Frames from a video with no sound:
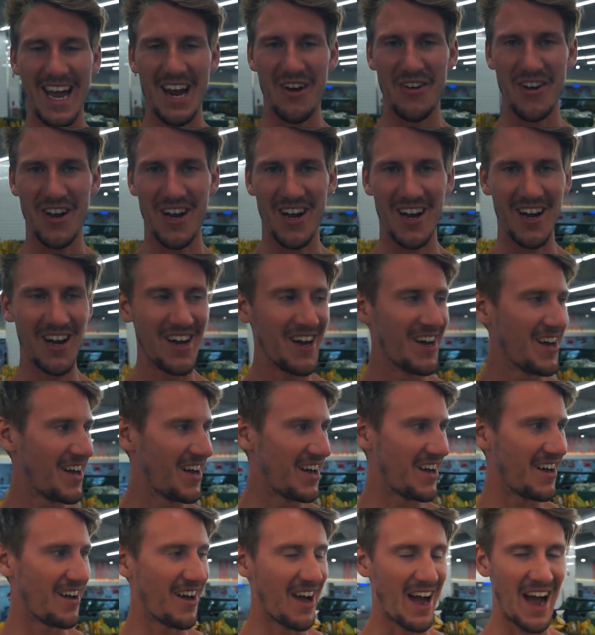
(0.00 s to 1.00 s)
area.
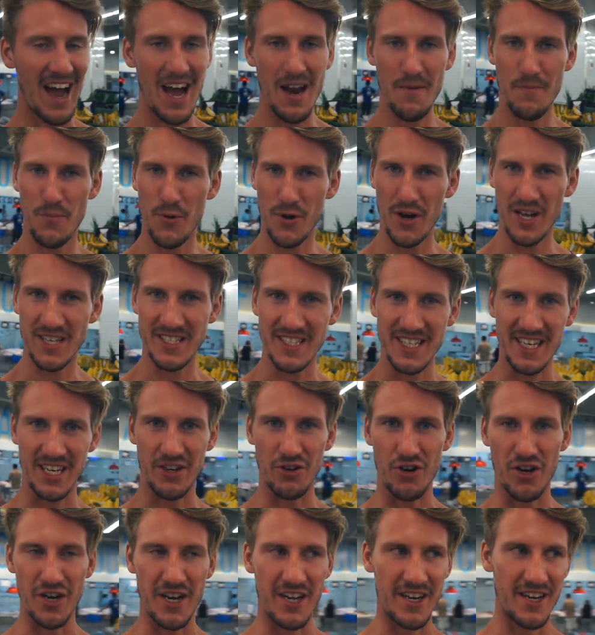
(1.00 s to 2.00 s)
And put a
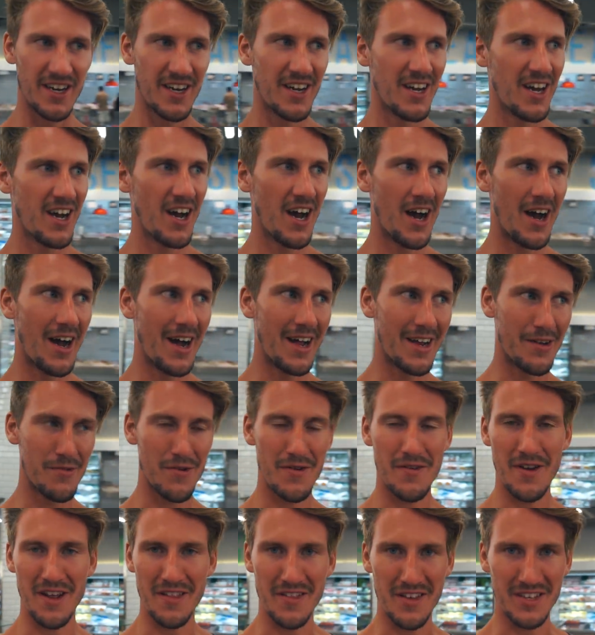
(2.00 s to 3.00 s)
sticker on it.
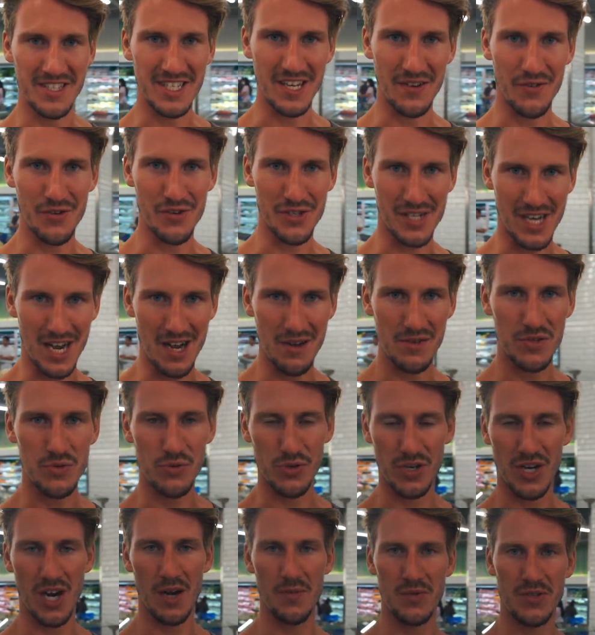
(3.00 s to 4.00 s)
We've done this several times.
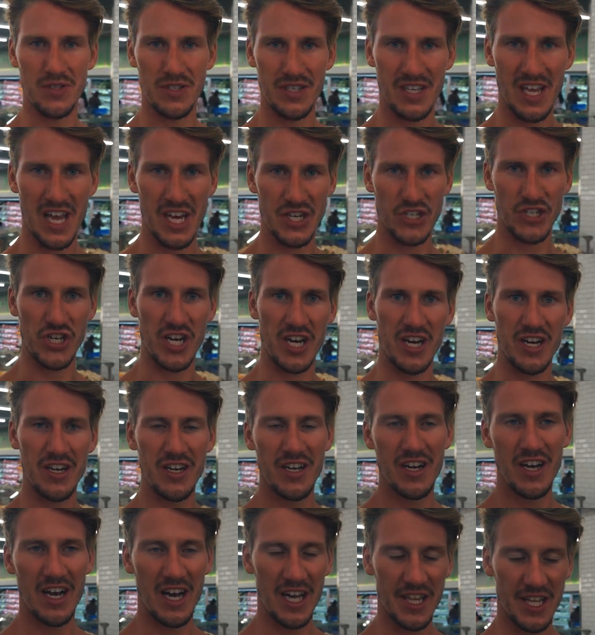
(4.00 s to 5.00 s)
We come to the cashier
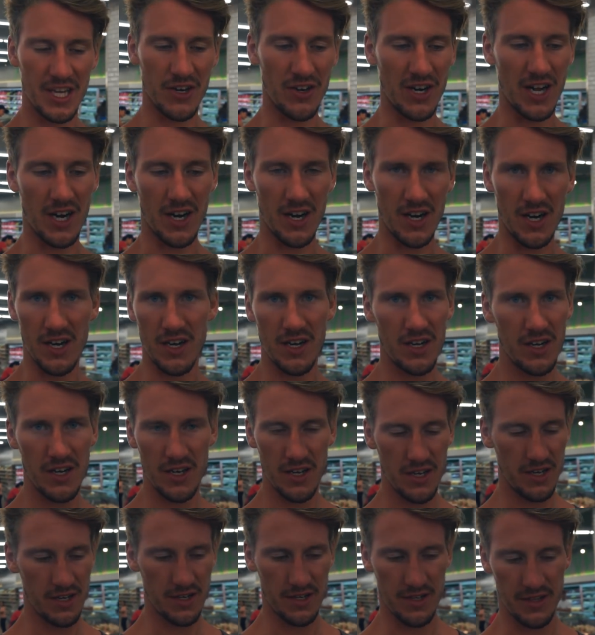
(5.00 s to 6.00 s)
and they go like, oh,
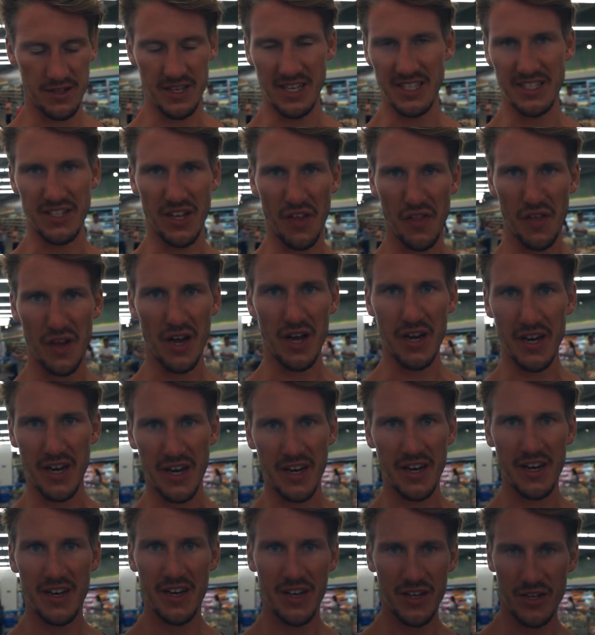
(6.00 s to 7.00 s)
there's nothing on
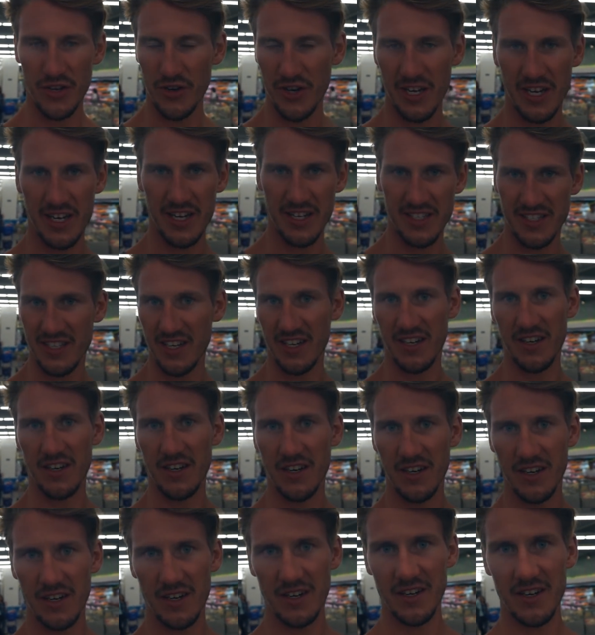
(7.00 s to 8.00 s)
it. You need a sticker.
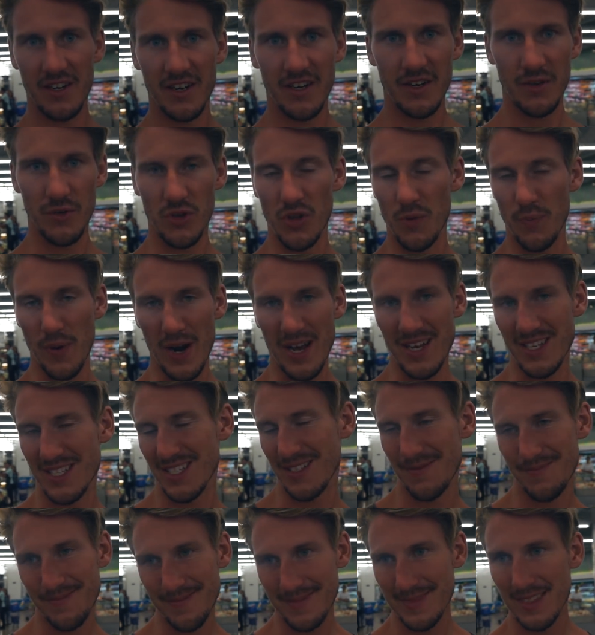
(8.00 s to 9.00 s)
Oh. The
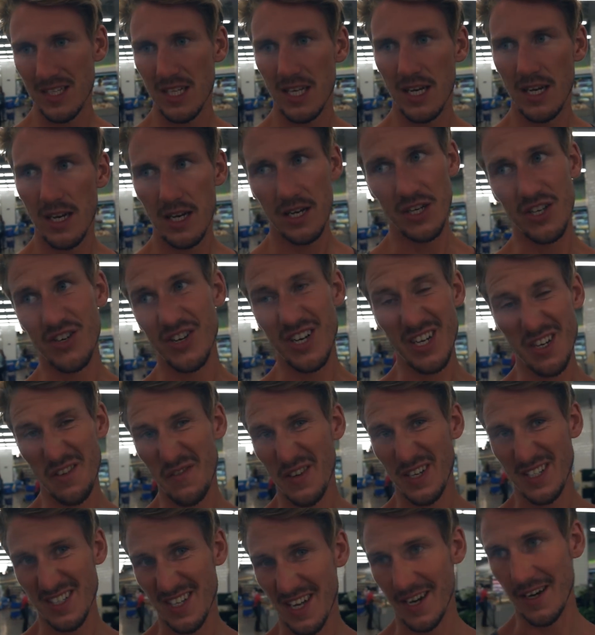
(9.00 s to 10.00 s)
price. You need
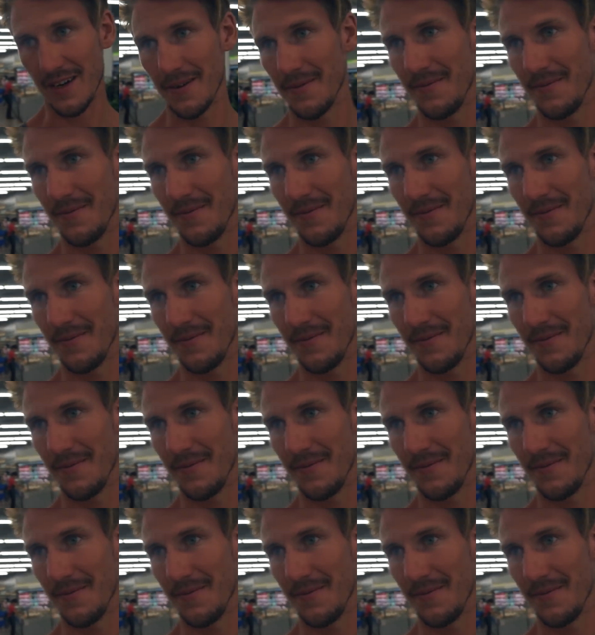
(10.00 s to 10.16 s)
to fix that.